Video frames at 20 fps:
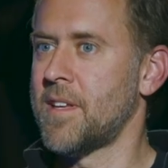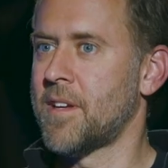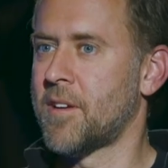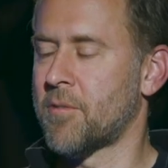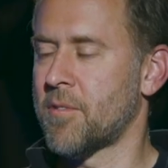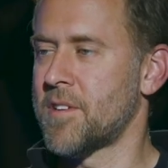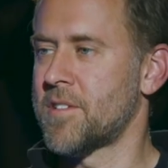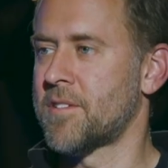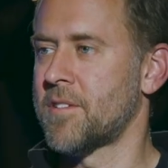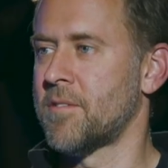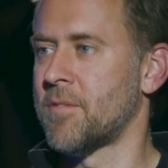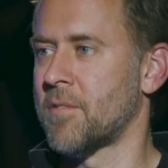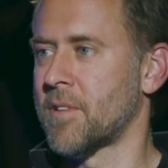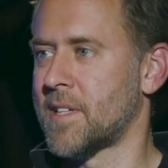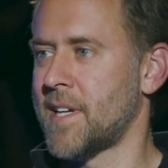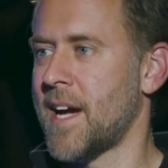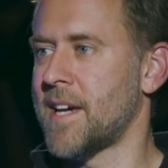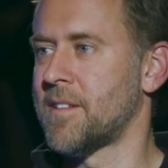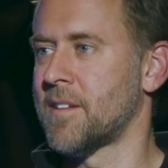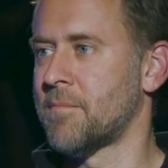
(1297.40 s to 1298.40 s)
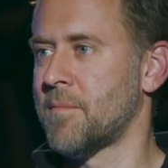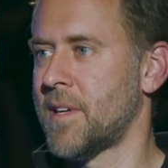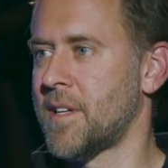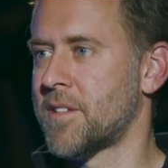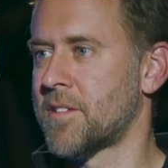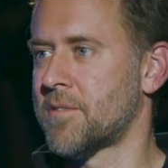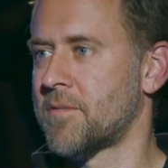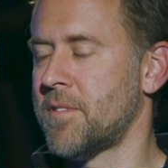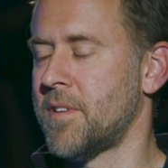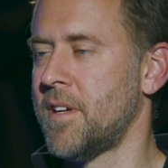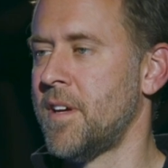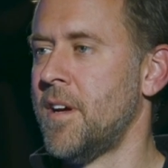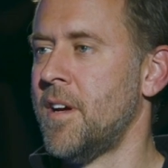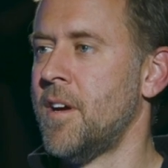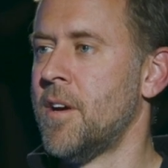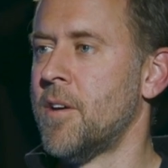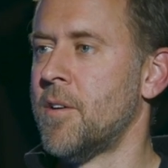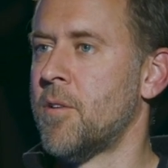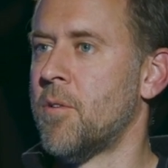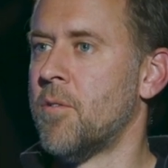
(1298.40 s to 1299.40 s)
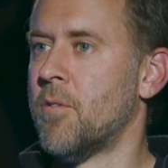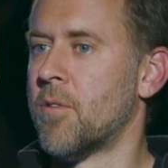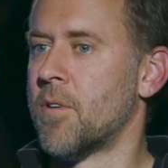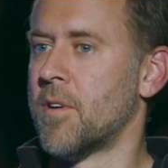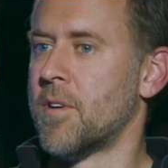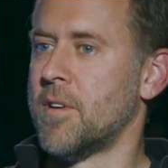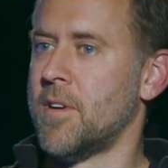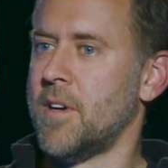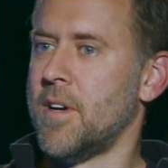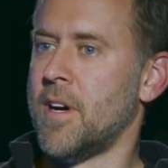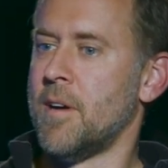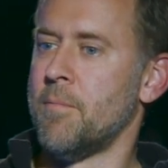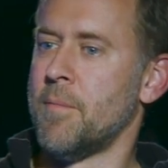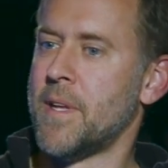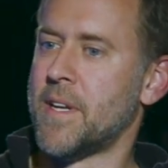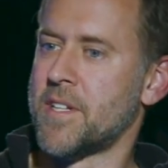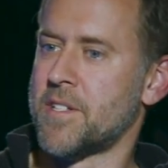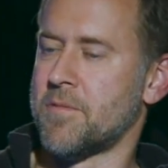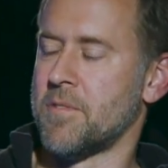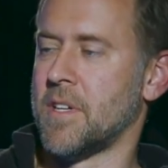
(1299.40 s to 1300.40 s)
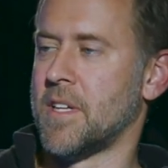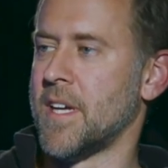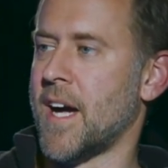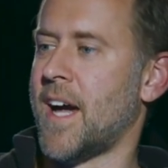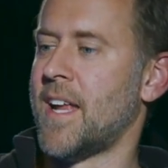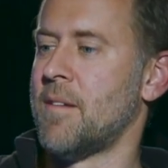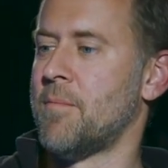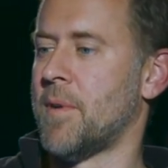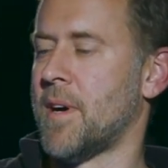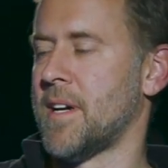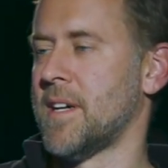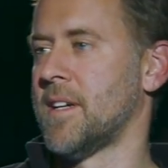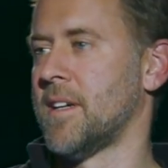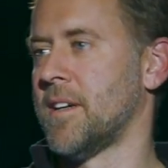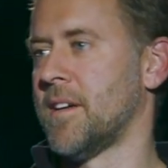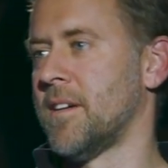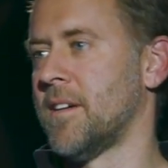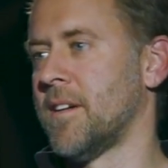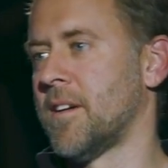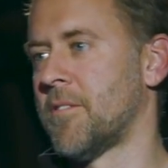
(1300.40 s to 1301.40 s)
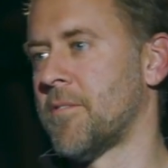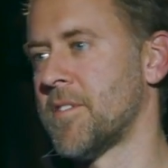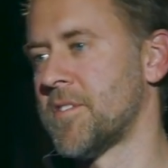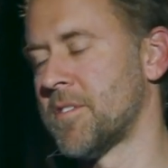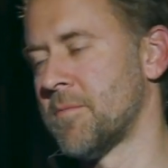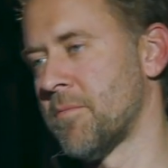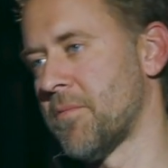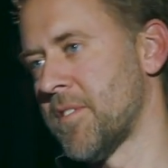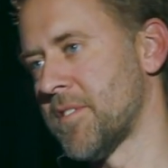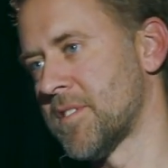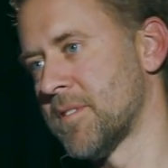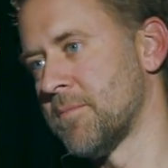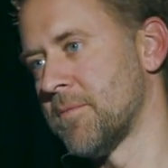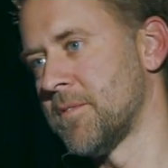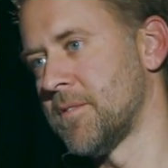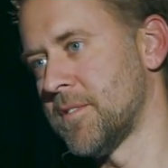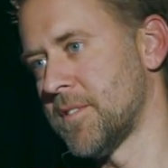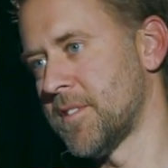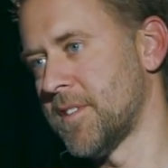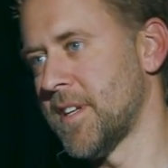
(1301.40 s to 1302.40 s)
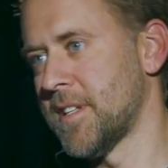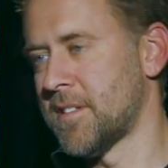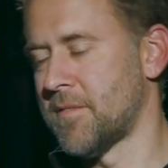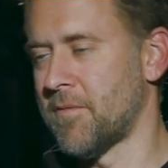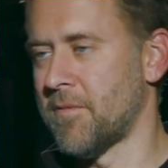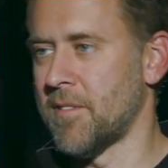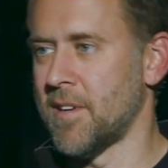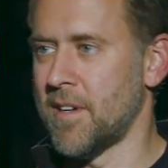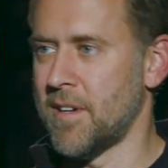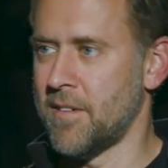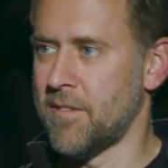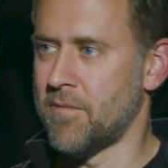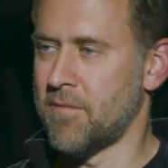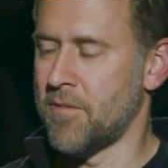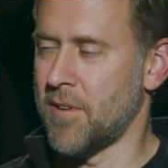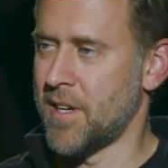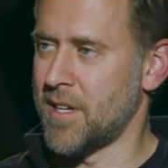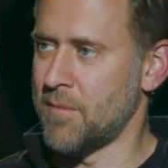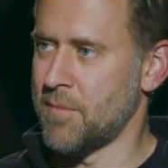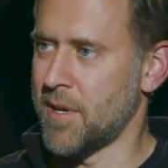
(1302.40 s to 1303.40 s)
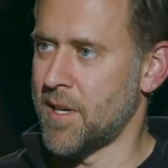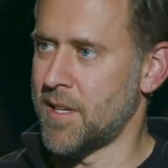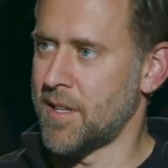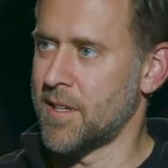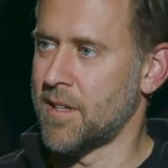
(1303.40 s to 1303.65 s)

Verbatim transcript: Christian or Catholic ministry, or a ministry guided by Christian principles that's for anybody?